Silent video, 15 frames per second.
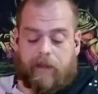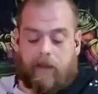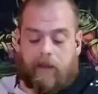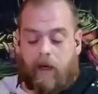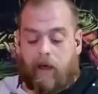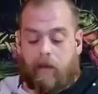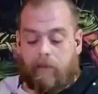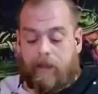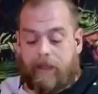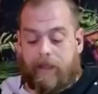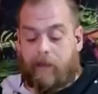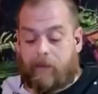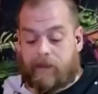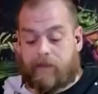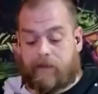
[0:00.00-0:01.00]
And
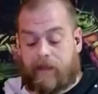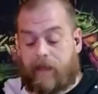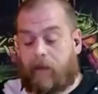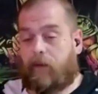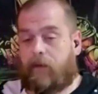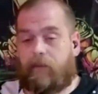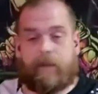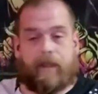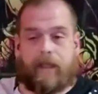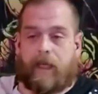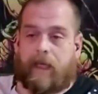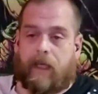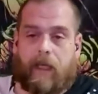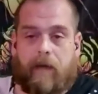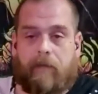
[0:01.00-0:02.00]
that would have been
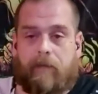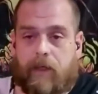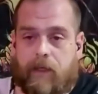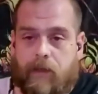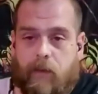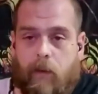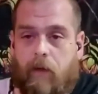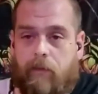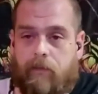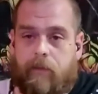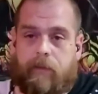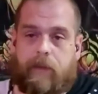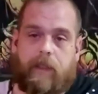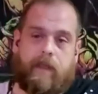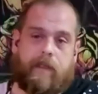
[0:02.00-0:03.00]
like 11 or 12 for
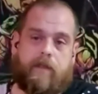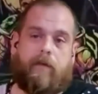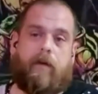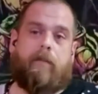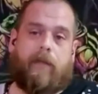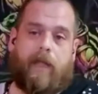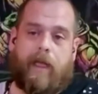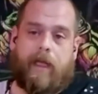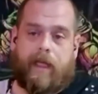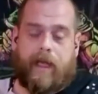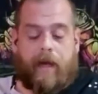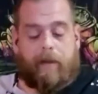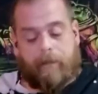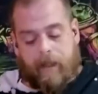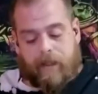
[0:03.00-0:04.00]
me. So I'm glad it
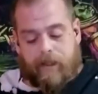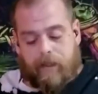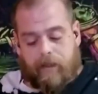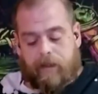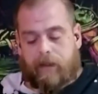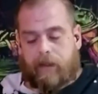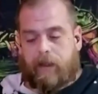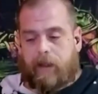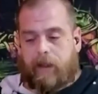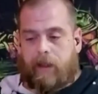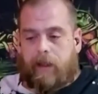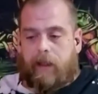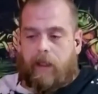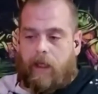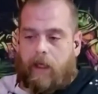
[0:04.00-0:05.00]
got mentioned.
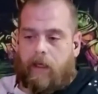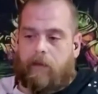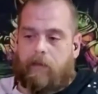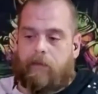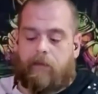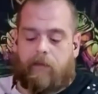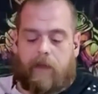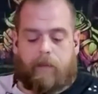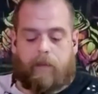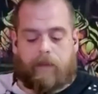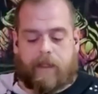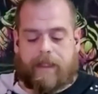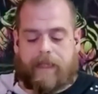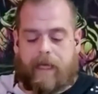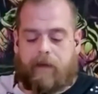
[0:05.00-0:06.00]
Number
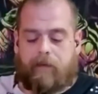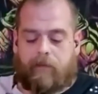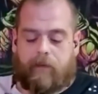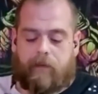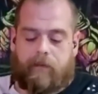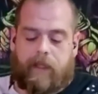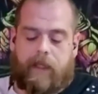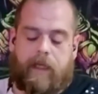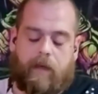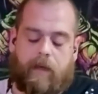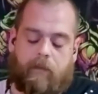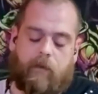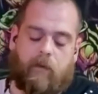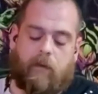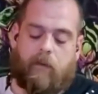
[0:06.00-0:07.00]
10 for me,
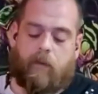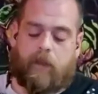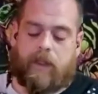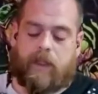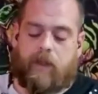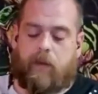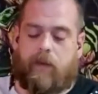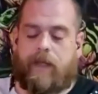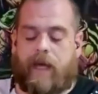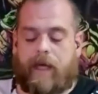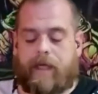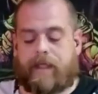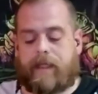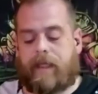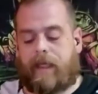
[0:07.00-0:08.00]
I'm going with
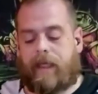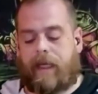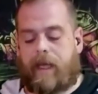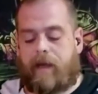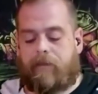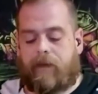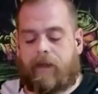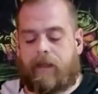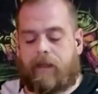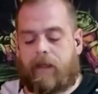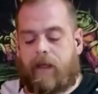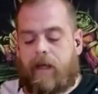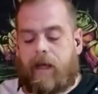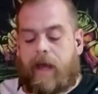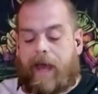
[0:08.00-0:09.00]
2011
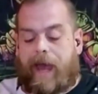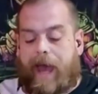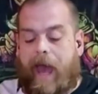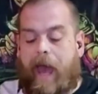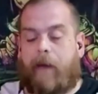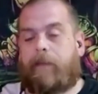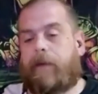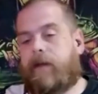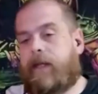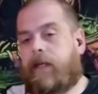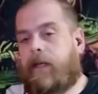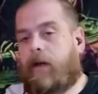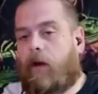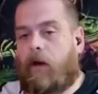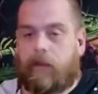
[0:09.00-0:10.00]

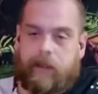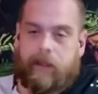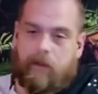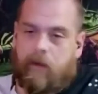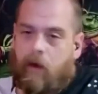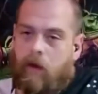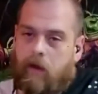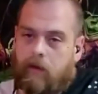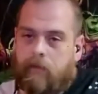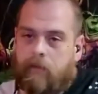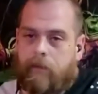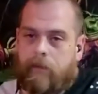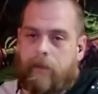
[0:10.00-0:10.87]
Apathy Honky Kong.